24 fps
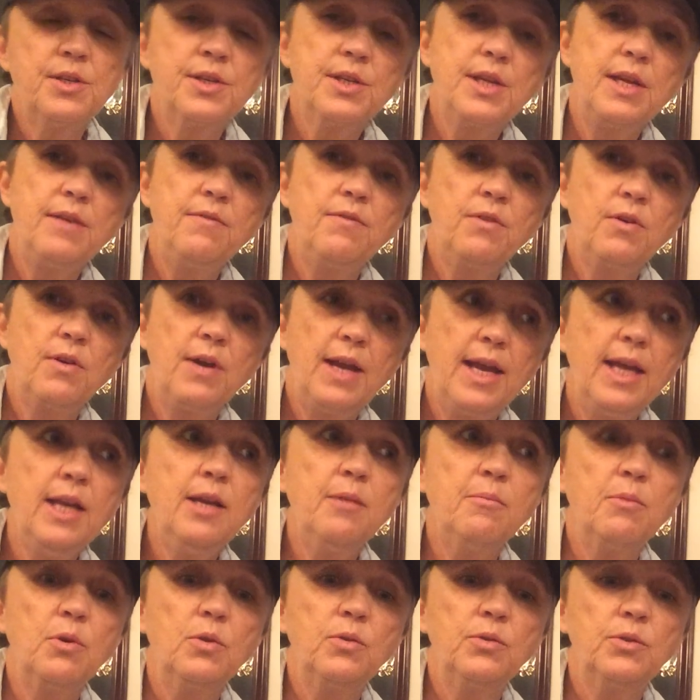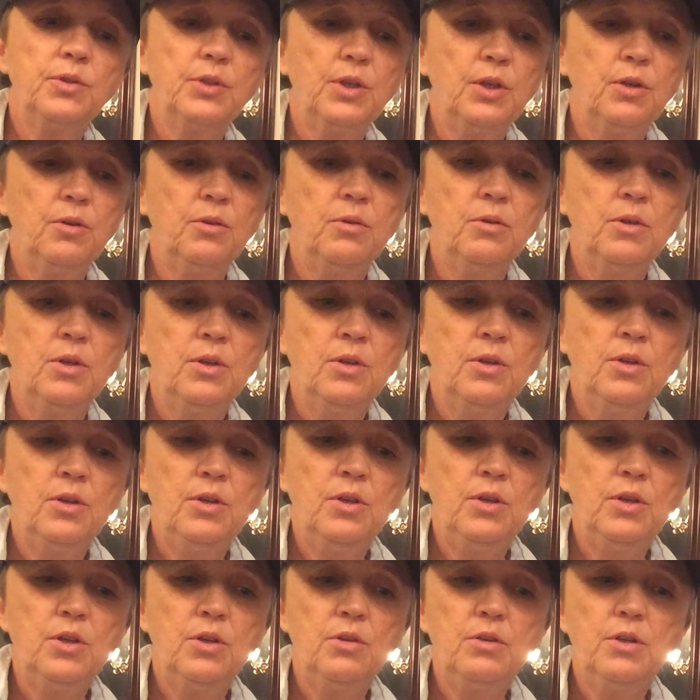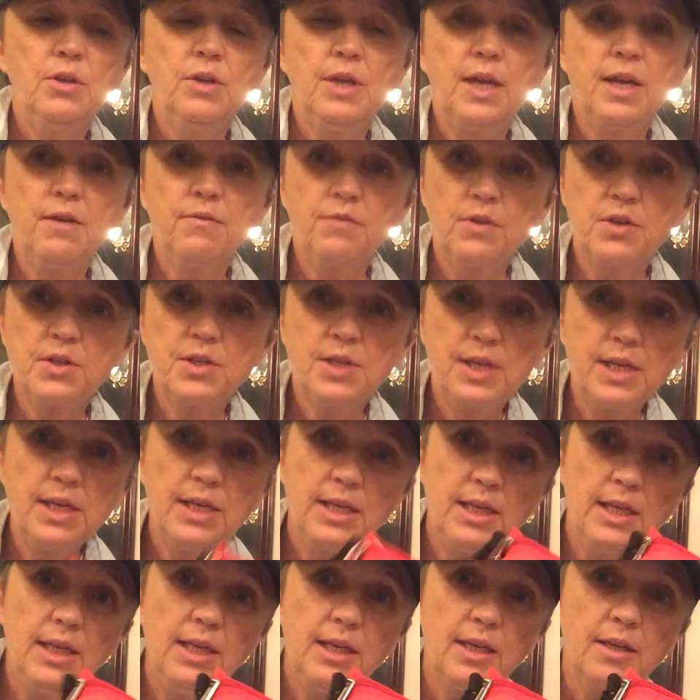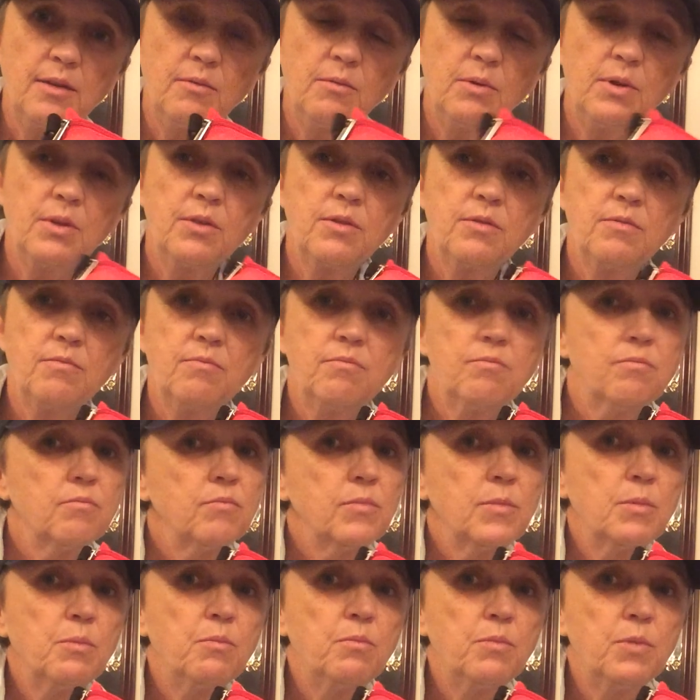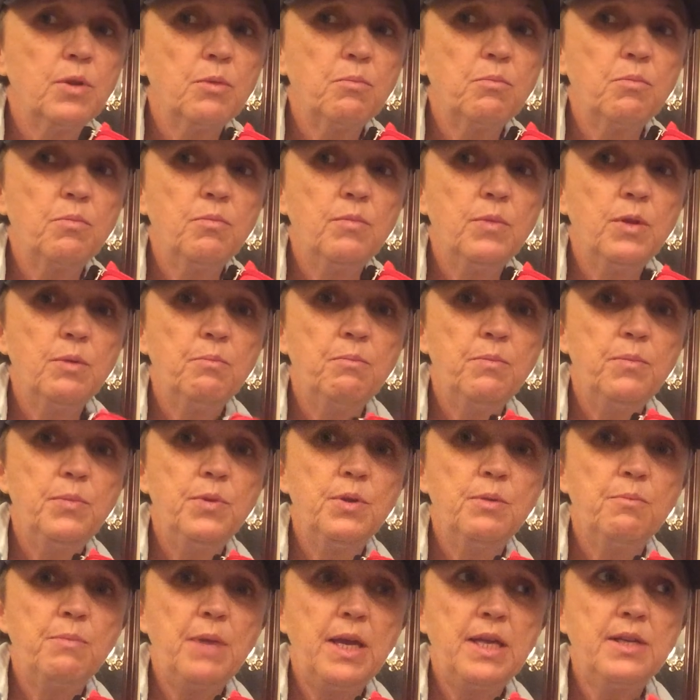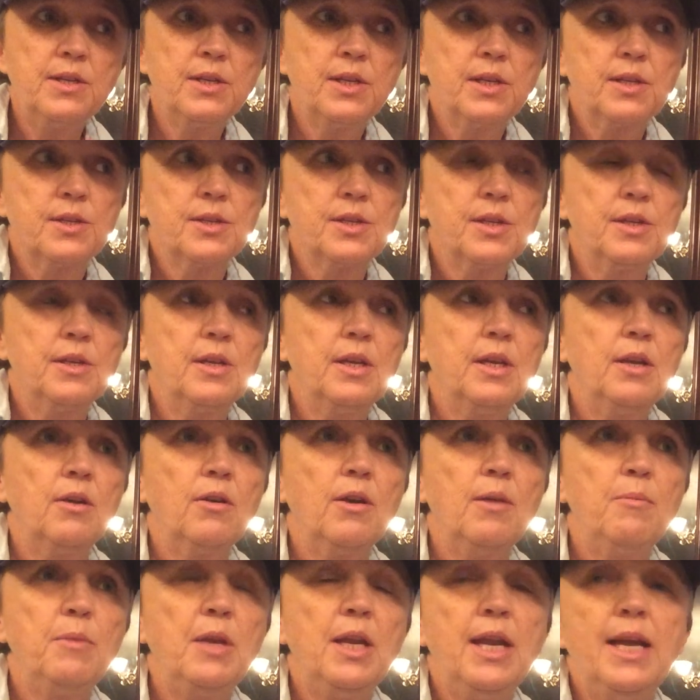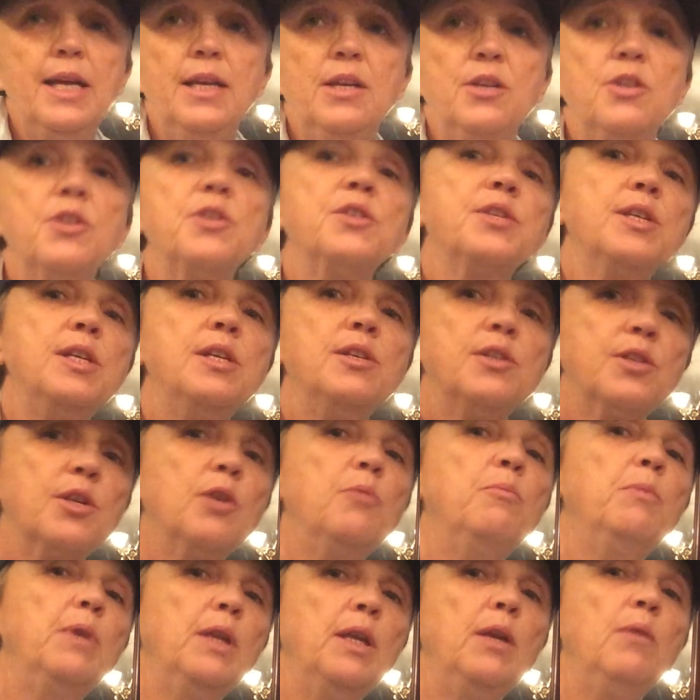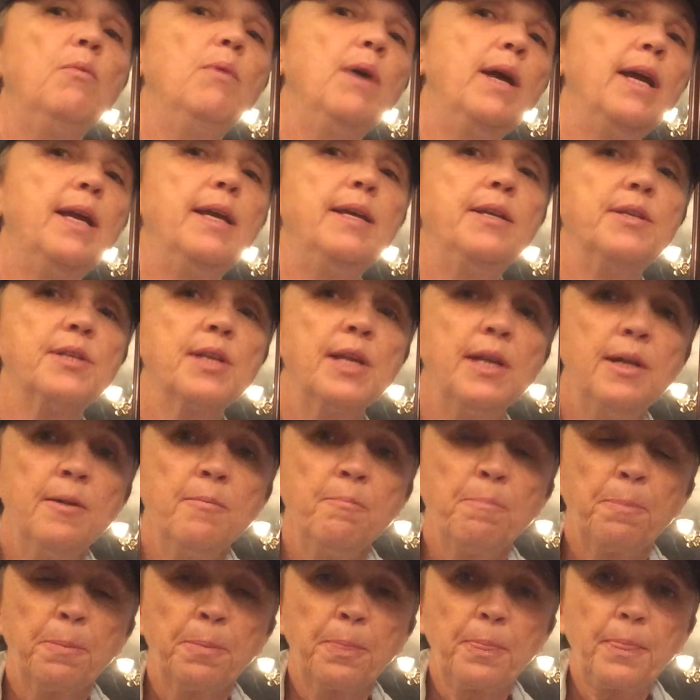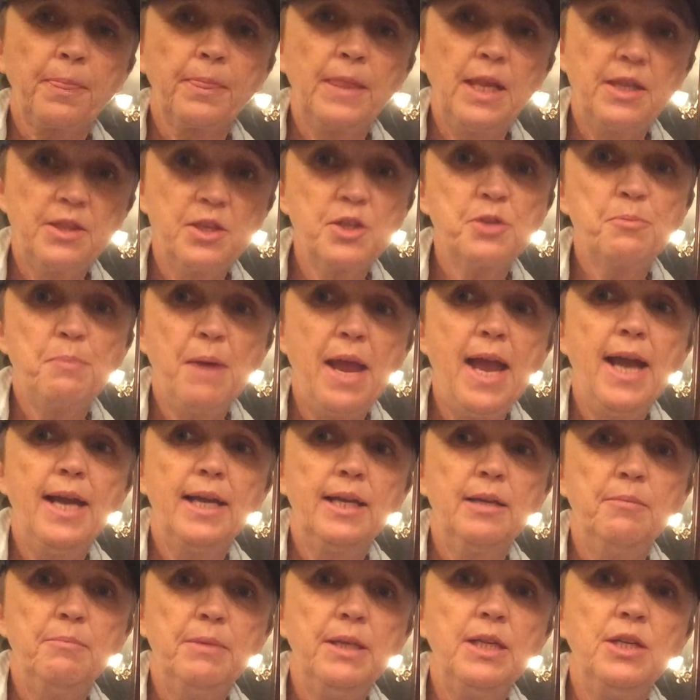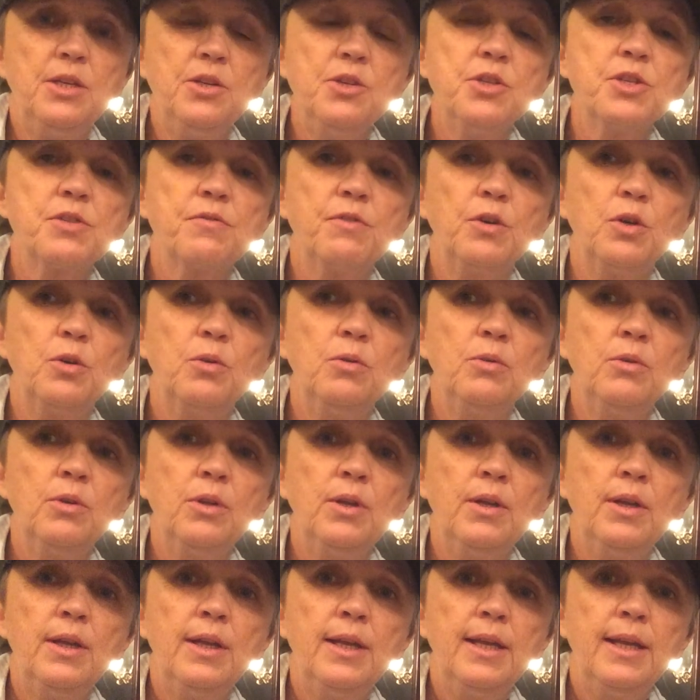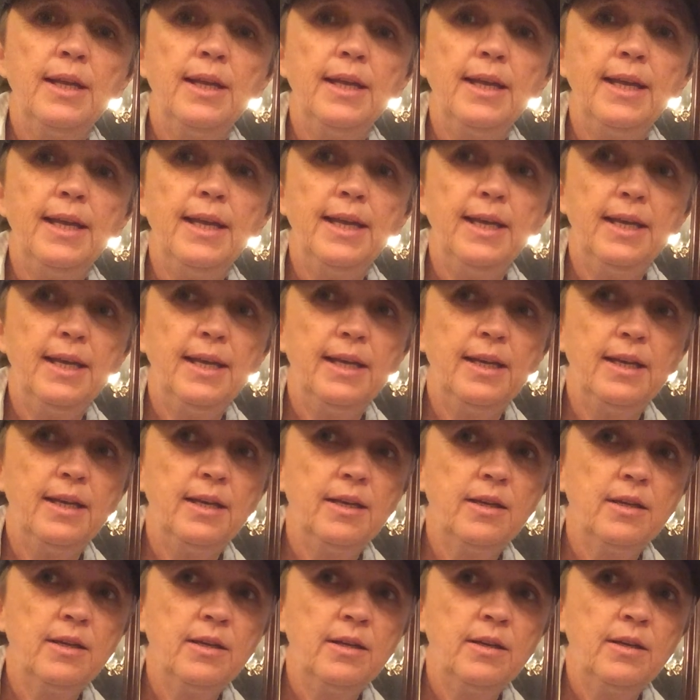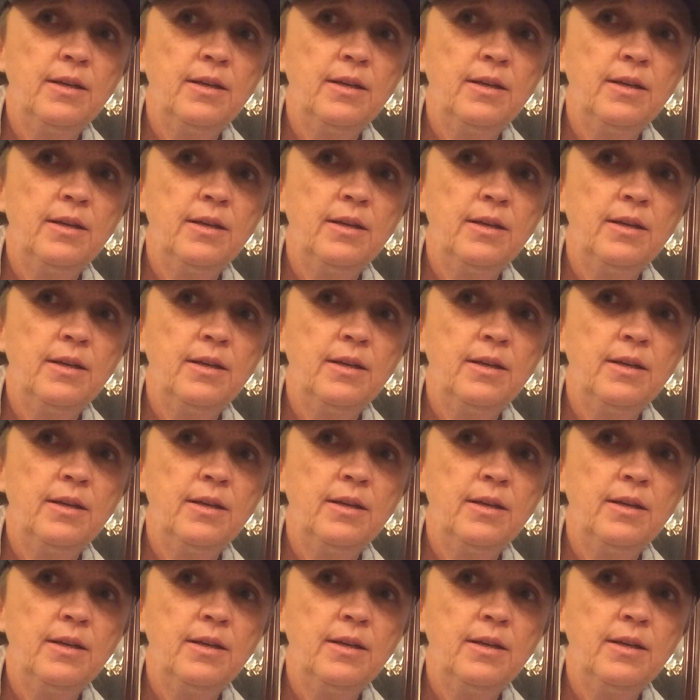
is safe for animals. So, you know, you got a first aid kit with the basics in here. I mean, I can just see so many ways that this pack can be useful, and